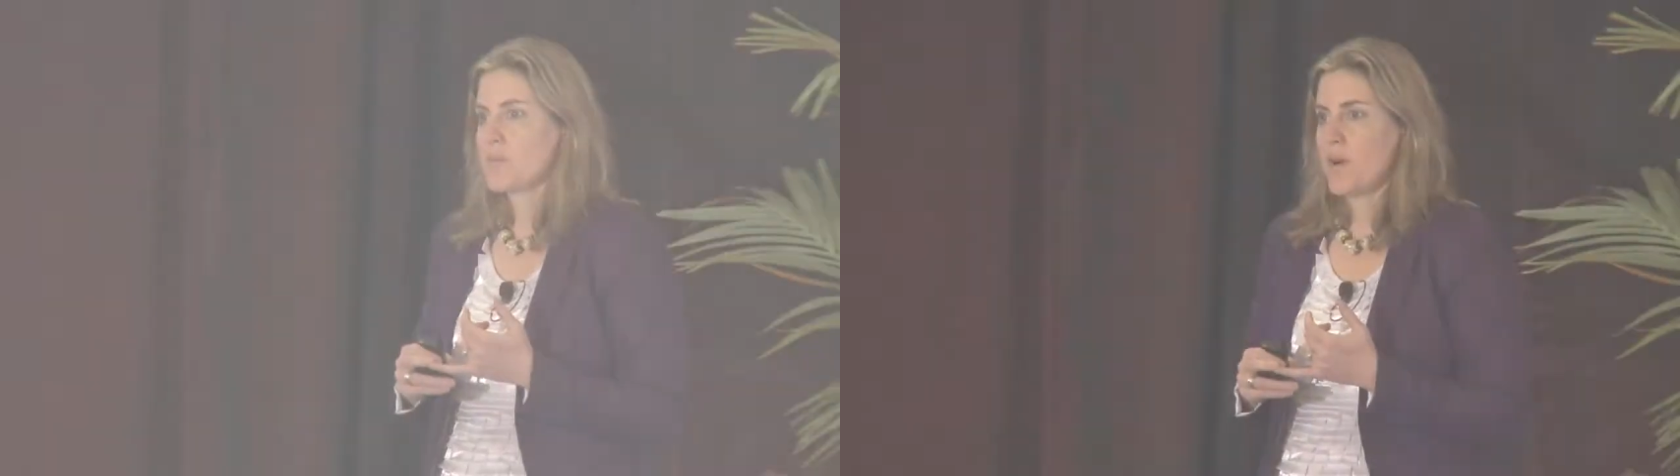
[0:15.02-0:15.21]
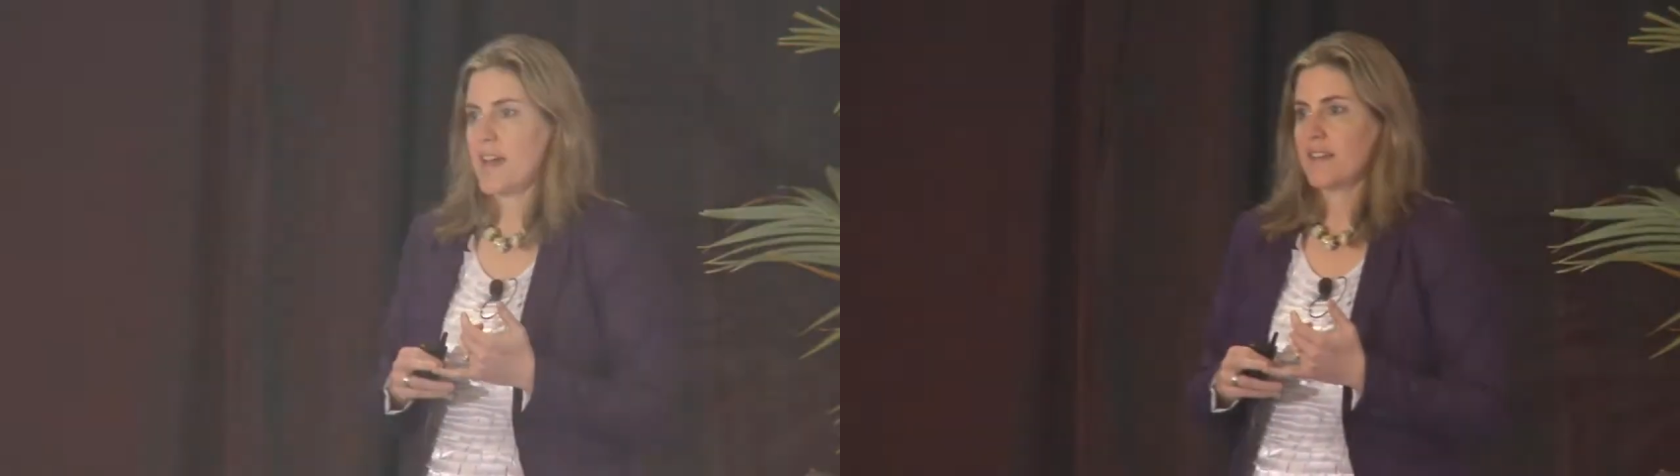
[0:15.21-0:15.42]

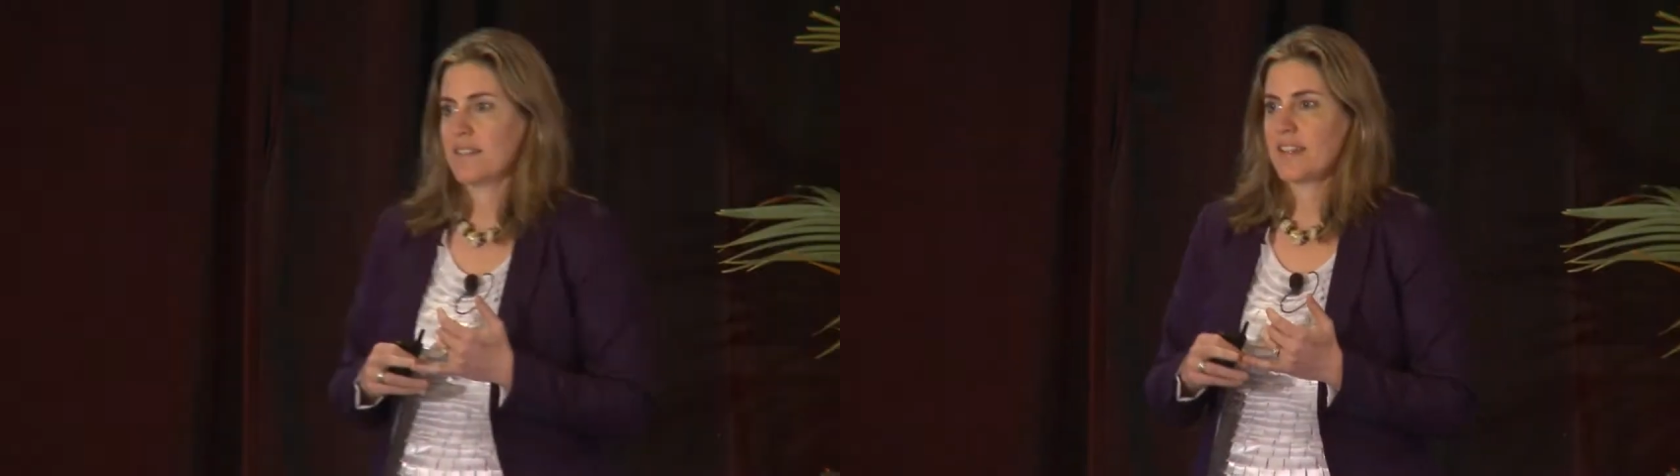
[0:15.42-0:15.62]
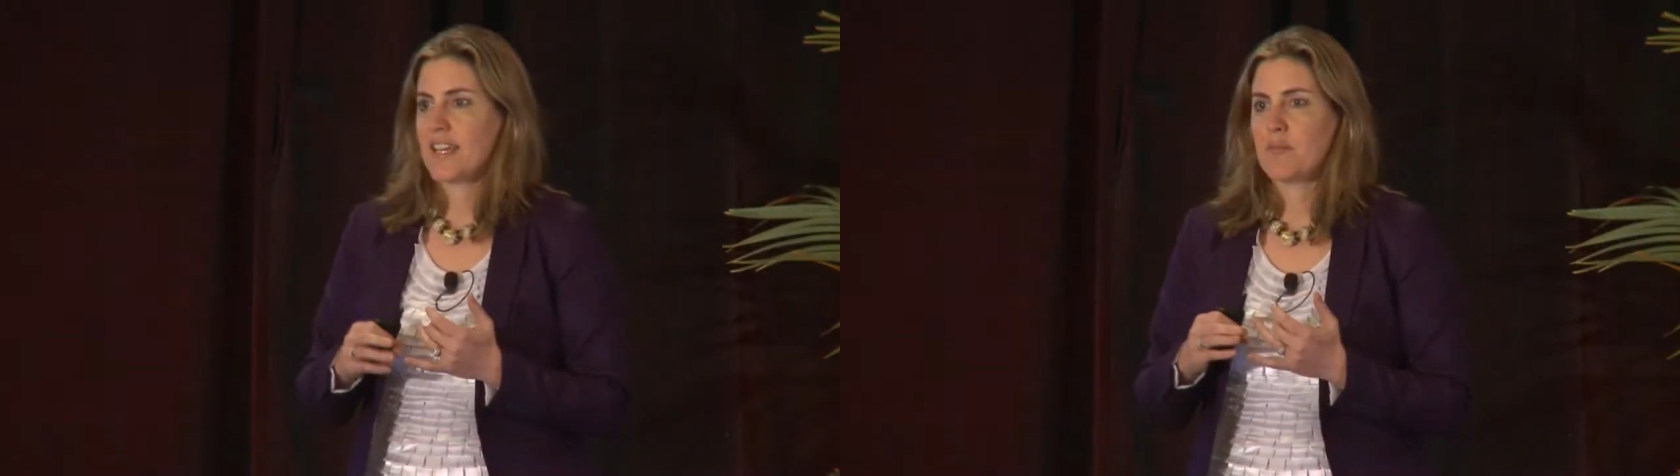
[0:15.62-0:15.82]
one,
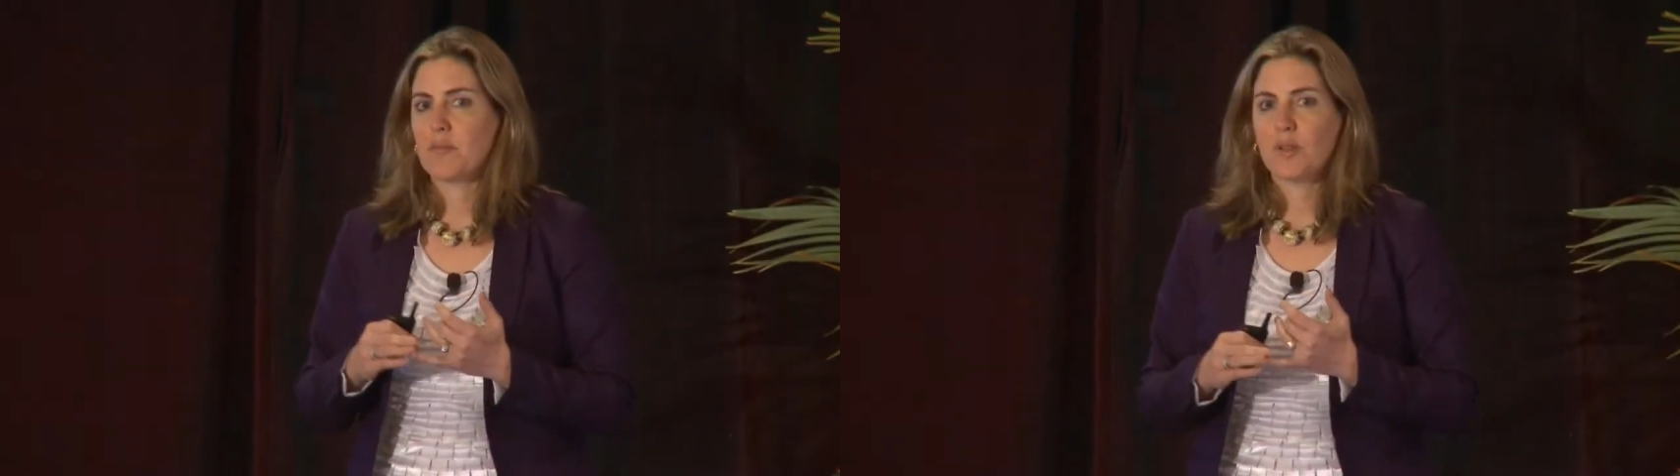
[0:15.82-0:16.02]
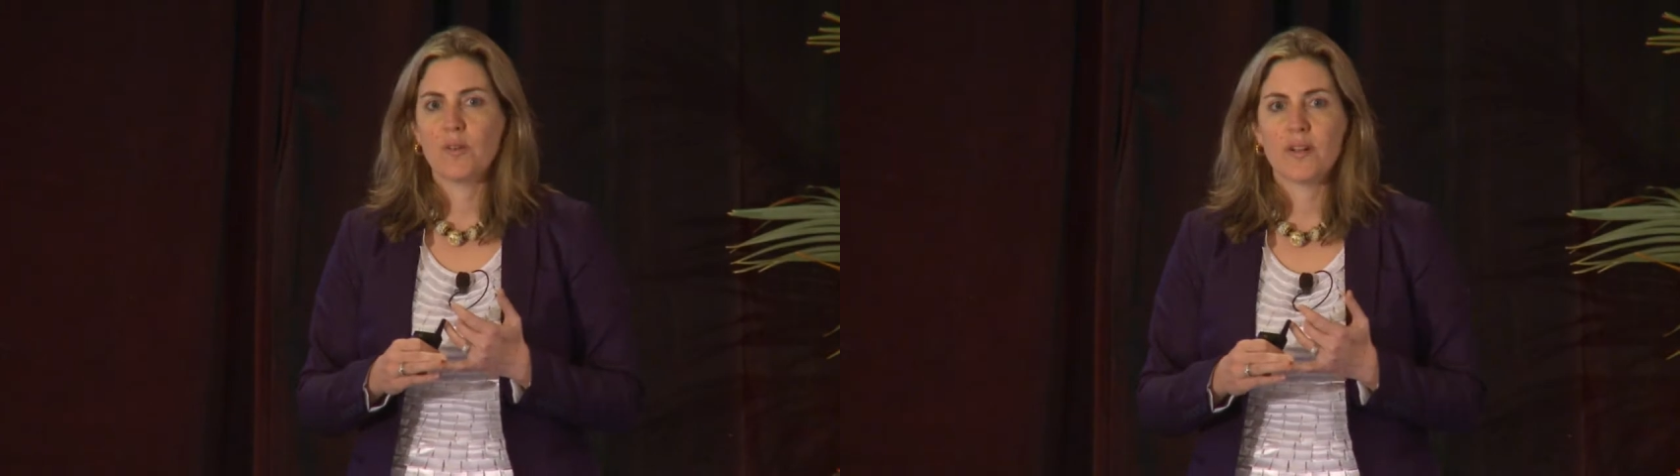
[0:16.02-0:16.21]

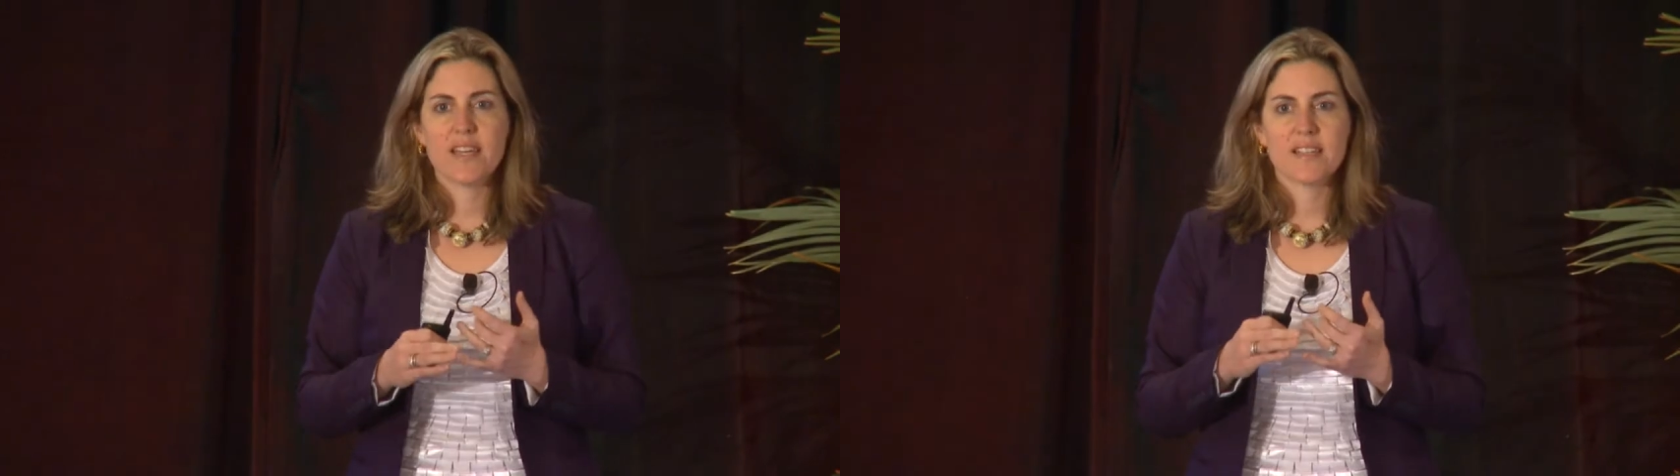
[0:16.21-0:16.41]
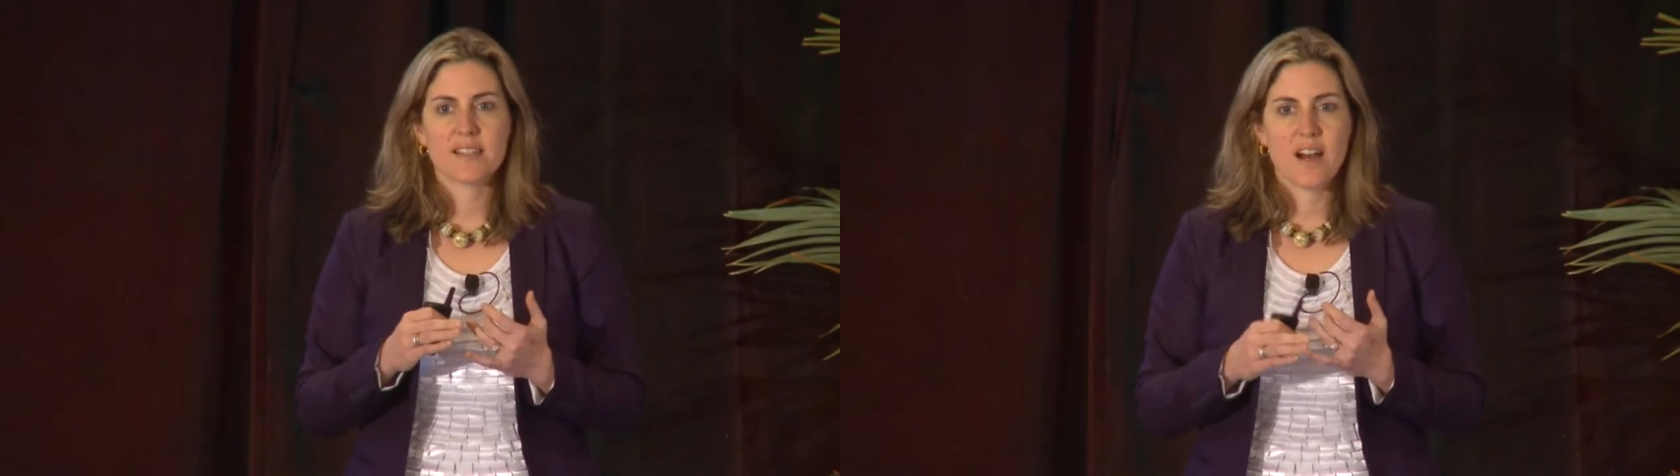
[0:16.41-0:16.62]
employees